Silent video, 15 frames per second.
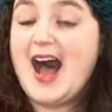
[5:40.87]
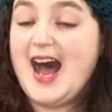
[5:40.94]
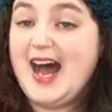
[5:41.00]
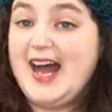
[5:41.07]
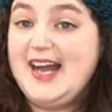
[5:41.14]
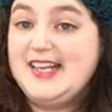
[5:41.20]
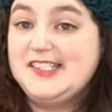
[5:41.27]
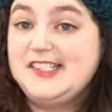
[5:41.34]

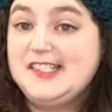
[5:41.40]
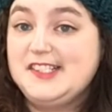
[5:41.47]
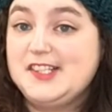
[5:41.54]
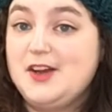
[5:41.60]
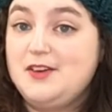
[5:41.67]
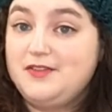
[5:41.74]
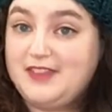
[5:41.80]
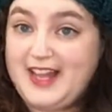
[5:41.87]
I see
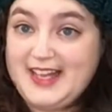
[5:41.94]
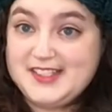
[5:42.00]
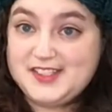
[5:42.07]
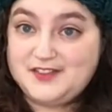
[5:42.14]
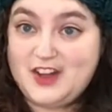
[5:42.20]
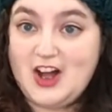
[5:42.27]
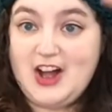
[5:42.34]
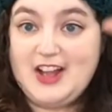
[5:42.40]
snowflakes
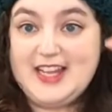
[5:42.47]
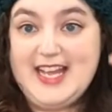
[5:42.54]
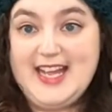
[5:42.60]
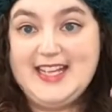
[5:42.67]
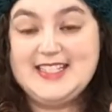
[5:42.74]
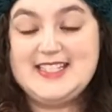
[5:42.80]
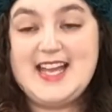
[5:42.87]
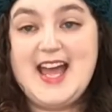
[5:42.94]

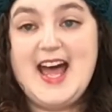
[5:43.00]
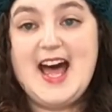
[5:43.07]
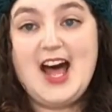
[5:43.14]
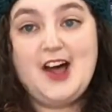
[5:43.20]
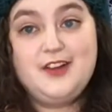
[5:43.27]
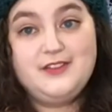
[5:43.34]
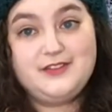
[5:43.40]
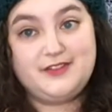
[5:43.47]
falling
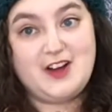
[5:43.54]
down,